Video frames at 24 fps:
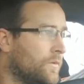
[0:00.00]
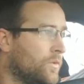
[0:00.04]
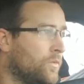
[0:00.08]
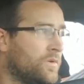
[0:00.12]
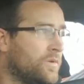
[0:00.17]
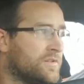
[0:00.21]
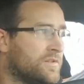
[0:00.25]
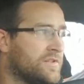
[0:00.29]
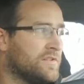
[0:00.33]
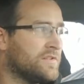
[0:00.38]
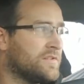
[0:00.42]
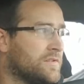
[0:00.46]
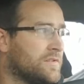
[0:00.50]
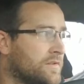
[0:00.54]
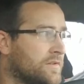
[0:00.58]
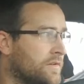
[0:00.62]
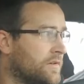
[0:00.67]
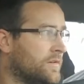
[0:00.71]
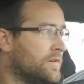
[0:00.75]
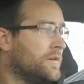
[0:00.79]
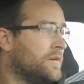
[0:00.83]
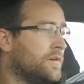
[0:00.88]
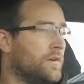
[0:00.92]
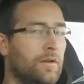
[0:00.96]
which is
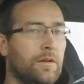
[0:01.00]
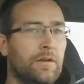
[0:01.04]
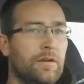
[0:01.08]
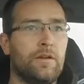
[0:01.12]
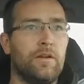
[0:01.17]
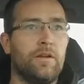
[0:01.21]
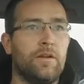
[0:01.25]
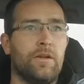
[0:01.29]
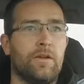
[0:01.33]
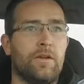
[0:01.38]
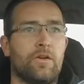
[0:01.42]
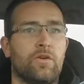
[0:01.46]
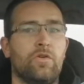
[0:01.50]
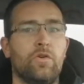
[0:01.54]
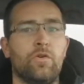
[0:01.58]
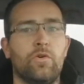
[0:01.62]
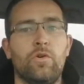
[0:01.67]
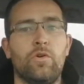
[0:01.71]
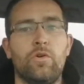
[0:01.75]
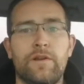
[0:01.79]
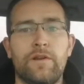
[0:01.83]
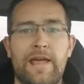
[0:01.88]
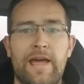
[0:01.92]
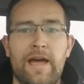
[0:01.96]

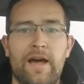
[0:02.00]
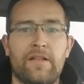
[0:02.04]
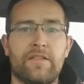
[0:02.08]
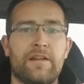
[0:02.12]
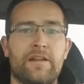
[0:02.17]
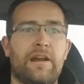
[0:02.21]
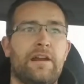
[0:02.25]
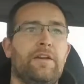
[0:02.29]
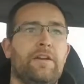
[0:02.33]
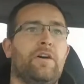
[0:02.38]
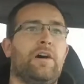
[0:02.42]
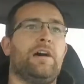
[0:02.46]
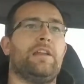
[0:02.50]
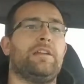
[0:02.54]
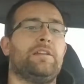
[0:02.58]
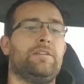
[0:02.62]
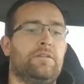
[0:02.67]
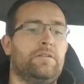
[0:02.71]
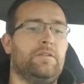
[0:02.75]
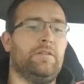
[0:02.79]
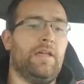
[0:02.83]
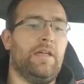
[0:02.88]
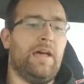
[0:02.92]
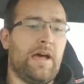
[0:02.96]
cool now that I know how to
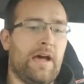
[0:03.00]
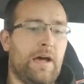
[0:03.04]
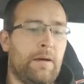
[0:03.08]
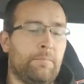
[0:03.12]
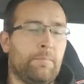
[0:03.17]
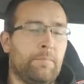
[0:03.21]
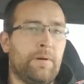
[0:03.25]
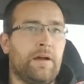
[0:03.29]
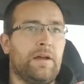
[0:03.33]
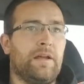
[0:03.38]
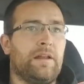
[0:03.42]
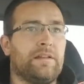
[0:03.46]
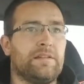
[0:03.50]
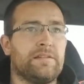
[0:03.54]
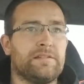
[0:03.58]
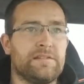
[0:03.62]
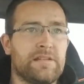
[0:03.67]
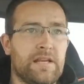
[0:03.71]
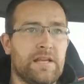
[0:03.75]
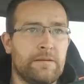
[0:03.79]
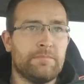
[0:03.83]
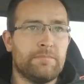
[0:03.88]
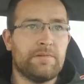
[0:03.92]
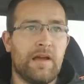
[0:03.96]
do that, but at the
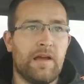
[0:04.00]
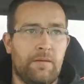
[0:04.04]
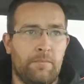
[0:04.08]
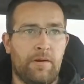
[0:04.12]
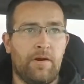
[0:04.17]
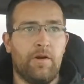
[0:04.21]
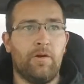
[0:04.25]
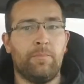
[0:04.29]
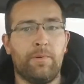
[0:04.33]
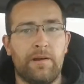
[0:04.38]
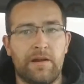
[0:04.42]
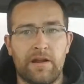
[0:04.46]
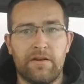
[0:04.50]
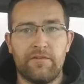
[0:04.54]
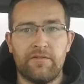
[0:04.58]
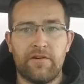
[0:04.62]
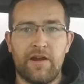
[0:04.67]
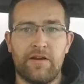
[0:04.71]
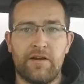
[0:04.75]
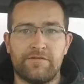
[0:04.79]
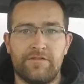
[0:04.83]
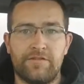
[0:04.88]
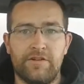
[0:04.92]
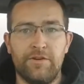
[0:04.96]
same time, I hope I never
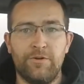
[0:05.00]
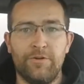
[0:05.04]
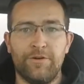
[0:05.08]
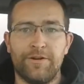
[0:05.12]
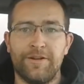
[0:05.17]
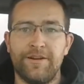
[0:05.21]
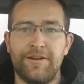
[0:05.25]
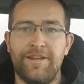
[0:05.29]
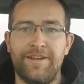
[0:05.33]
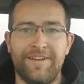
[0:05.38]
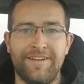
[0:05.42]
have to do it.